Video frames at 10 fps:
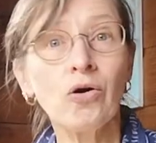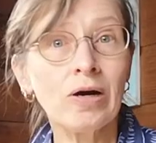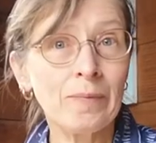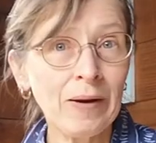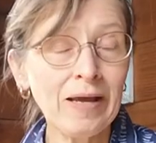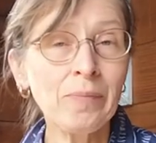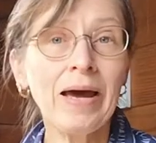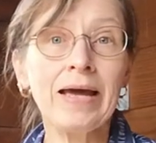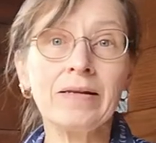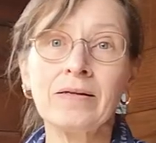or a
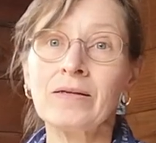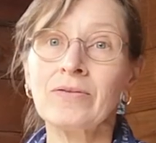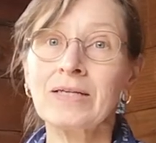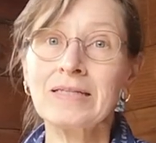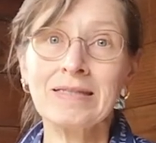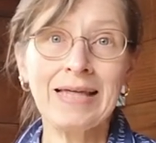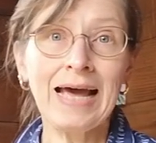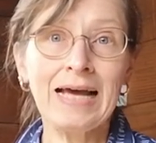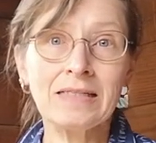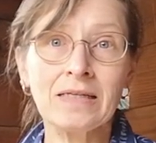playpen that is
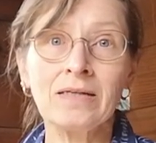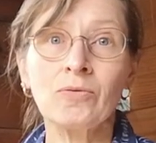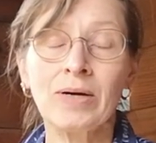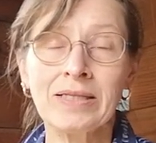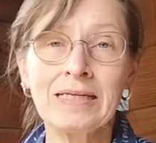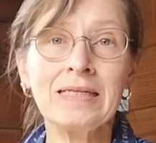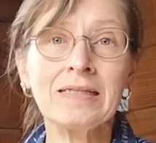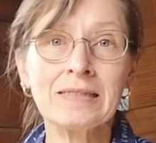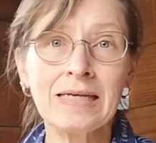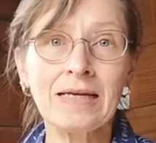theirs when they
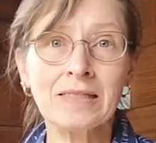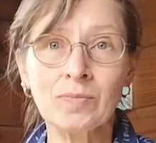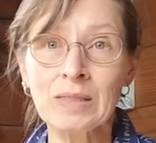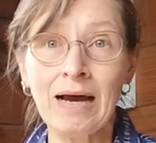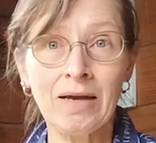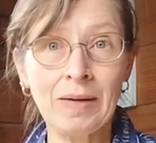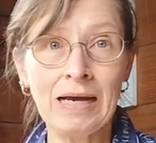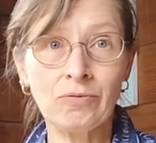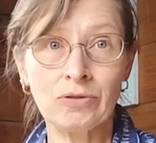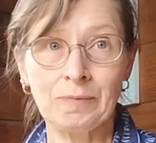need to take some time
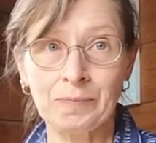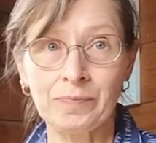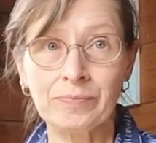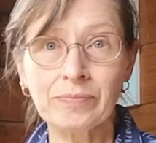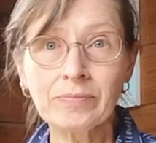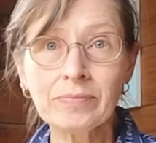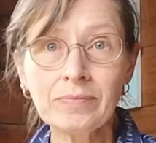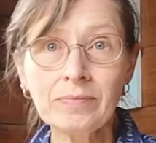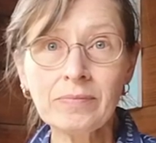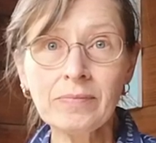out.
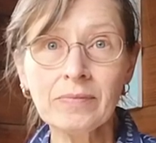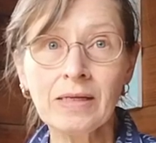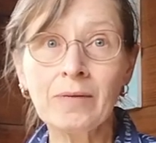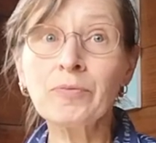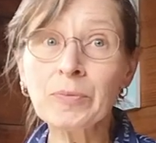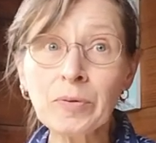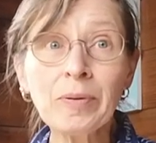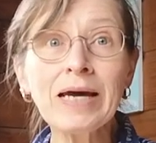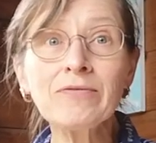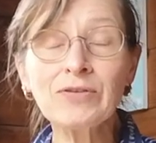Be
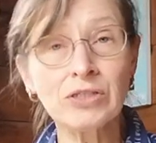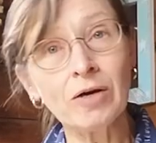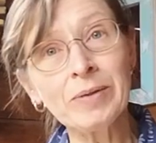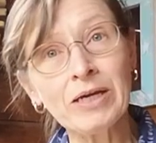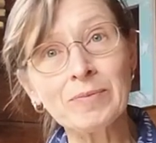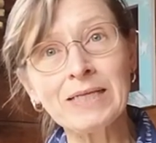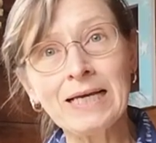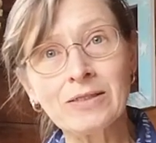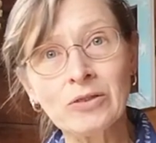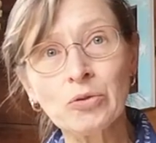prepared for tummy
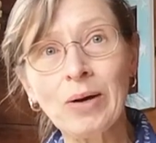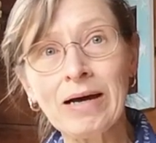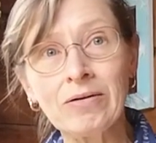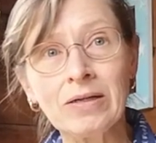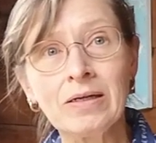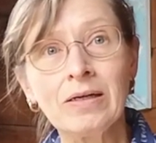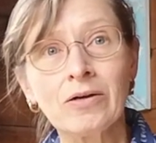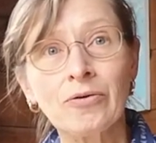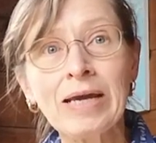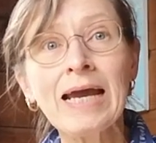upsets as well
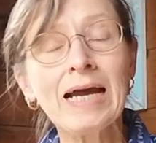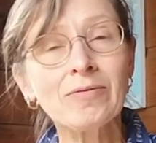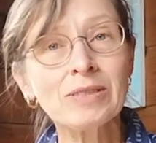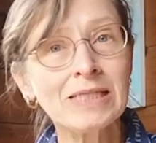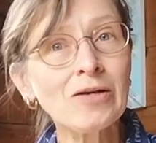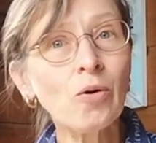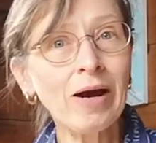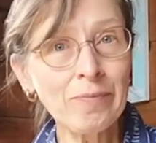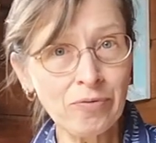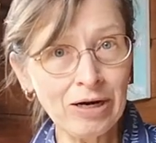greyhounds seem
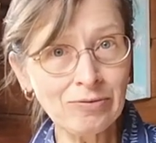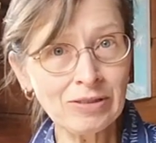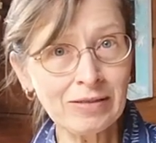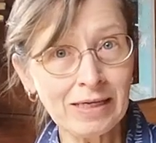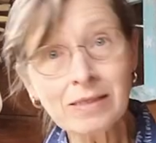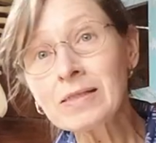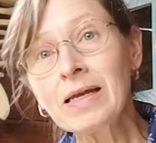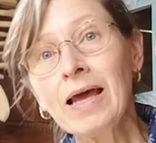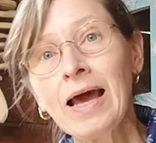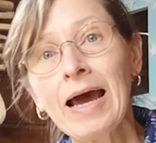quite prone to this
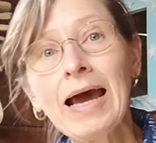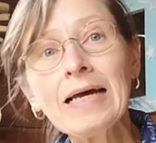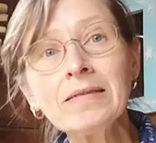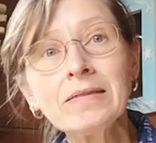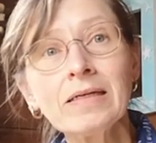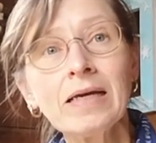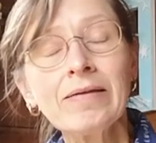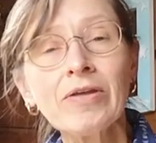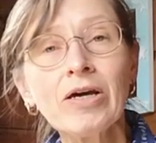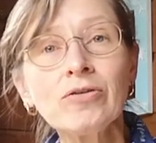and
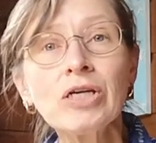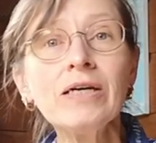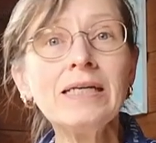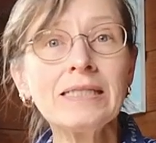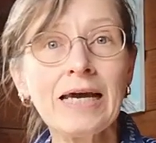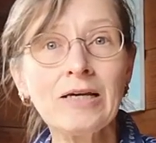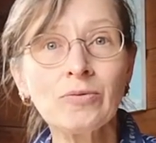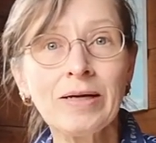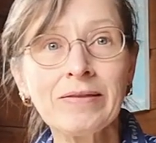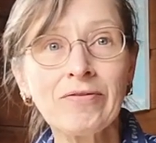in those early
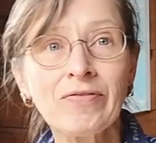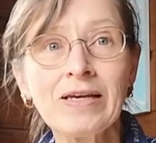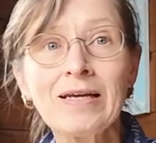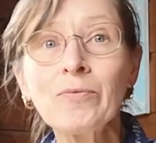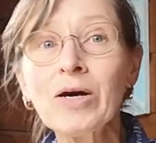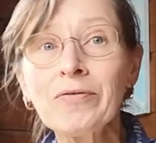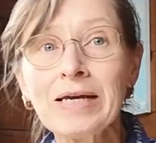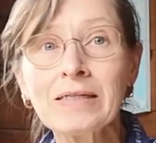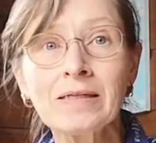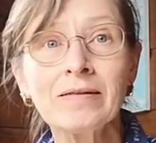days when they're feeling
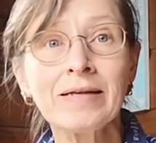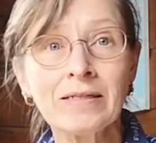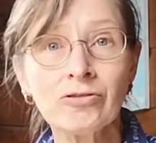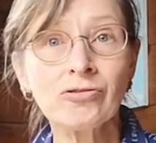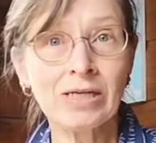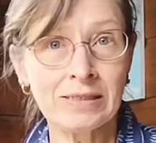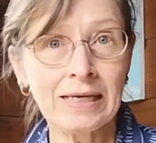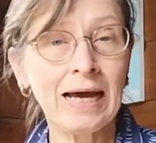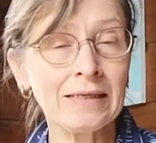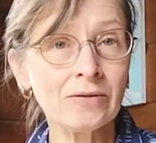worried then stress
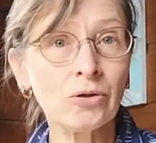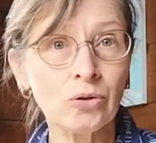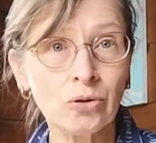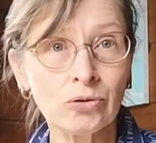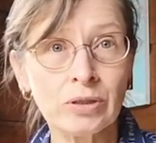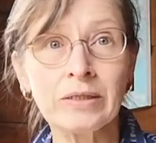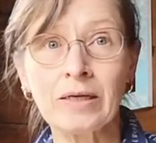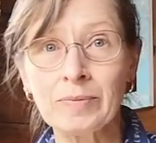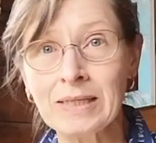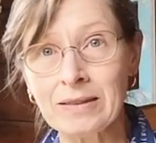can cause an
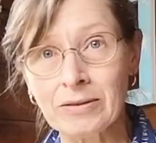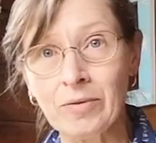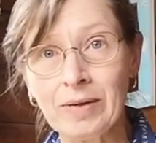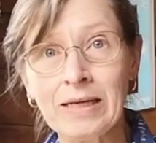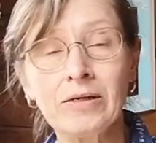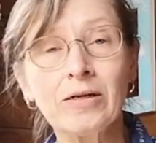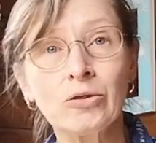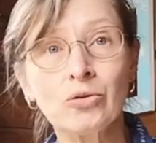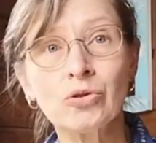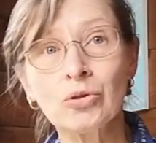upset tummy and
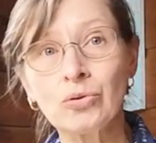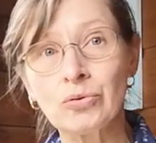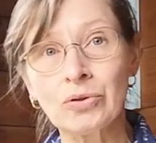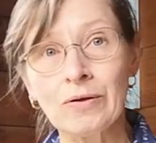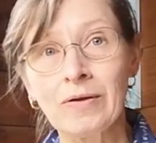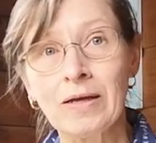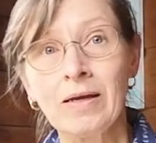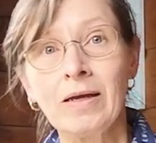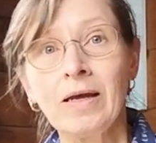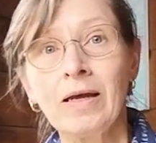loose stools.
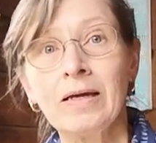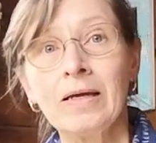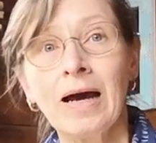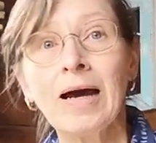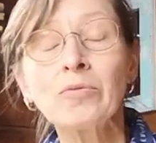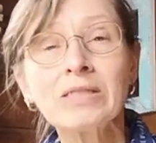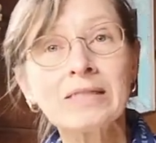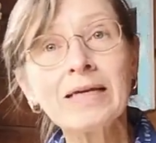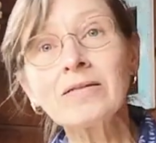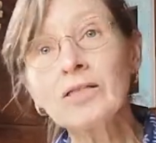I would
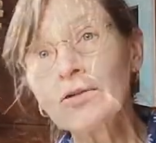stick